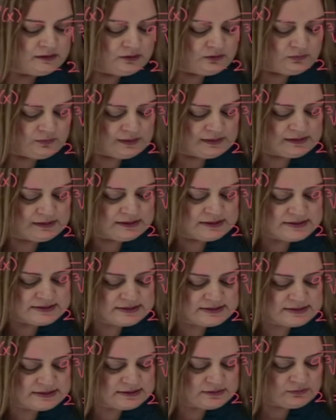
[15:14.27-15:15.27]
What this
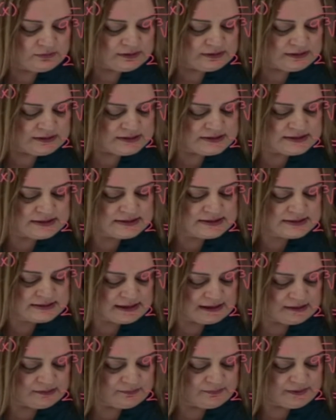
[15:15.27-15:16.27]
is
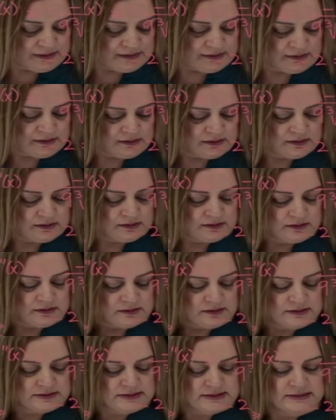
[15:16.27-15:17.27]
telling me,
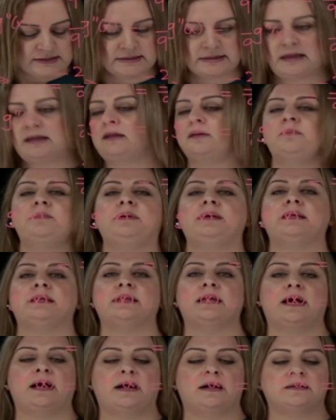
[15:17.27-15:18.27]
this is telling me
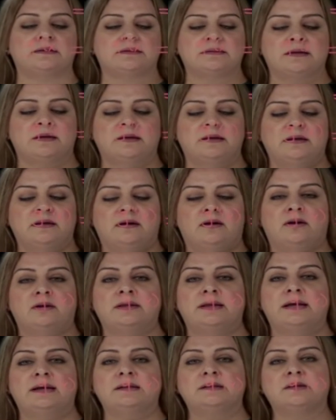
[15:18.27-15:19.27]
that on
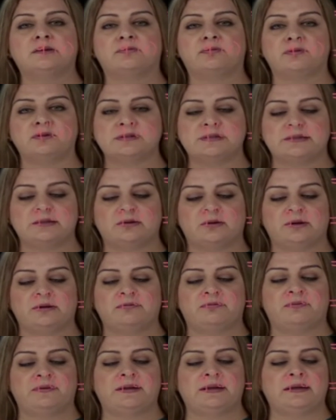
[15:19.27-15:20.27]
the interval 0
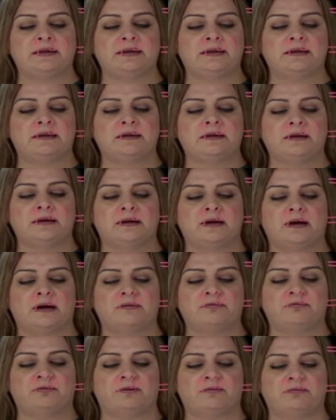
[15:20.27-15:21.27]
infinity,
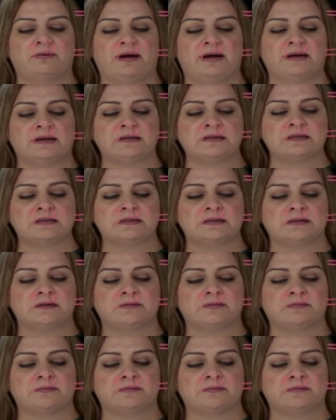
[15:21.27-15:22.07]
f of x